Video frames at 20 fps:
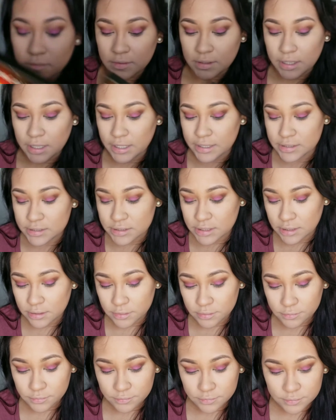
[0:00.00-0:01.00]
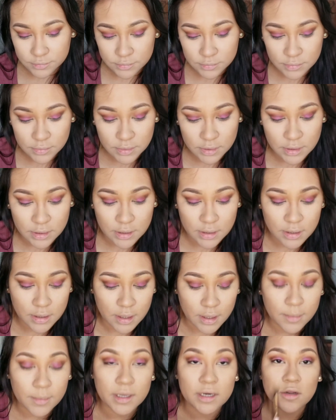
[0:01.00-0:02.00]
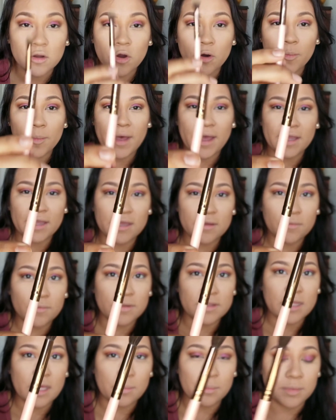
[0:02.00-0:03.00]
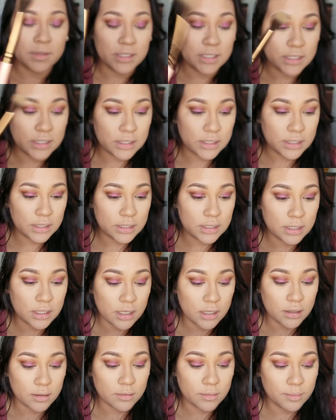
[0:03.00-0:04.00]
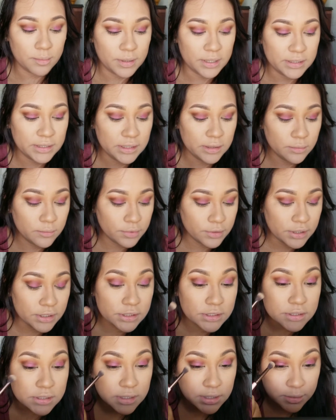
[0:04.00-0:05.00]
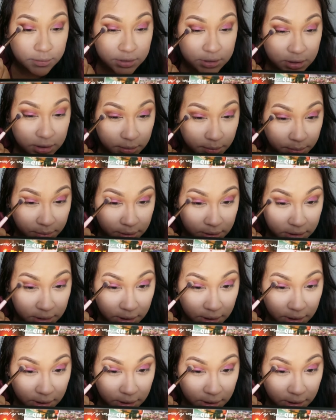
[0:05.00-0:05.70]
the eyeshadow, I'm going to go back in with that beginning blending brush, and I'm just going to blend